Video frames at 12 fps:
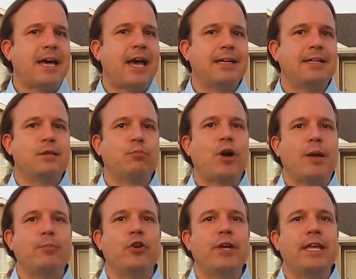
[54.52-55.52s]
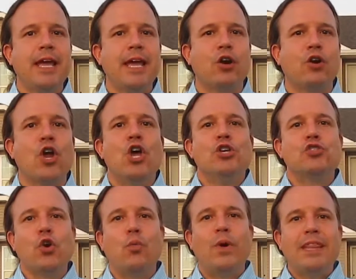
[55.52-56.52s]
tied into primary care.
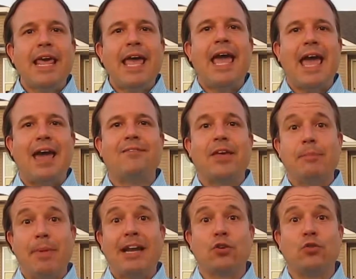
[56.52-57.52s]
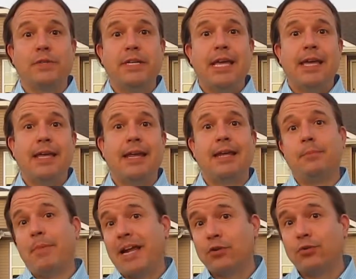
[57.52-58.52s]
So when they have a medical need, and a
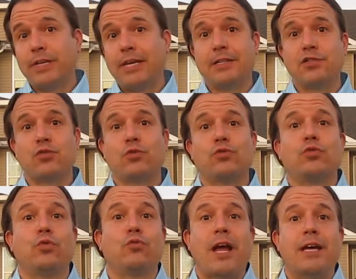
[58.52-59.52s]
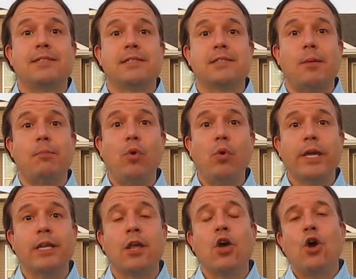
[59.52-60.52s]
medical need is certain to arise at some
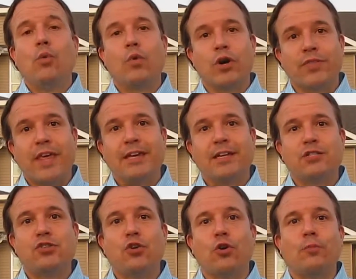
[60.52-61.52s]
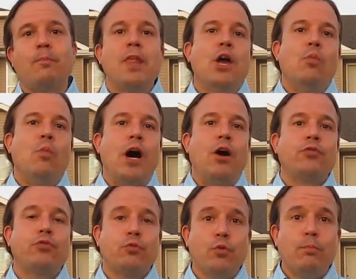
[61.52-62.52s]
point, where are they going to turn? Well,
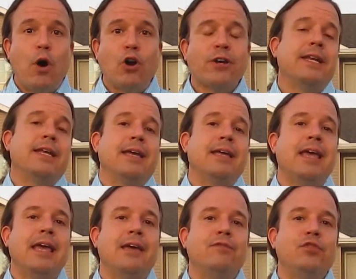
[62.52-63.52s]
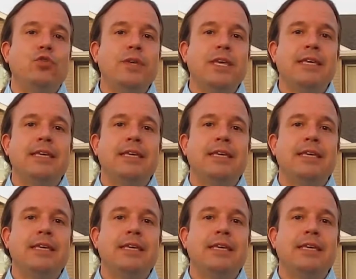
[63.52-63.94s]
through marketing, if you can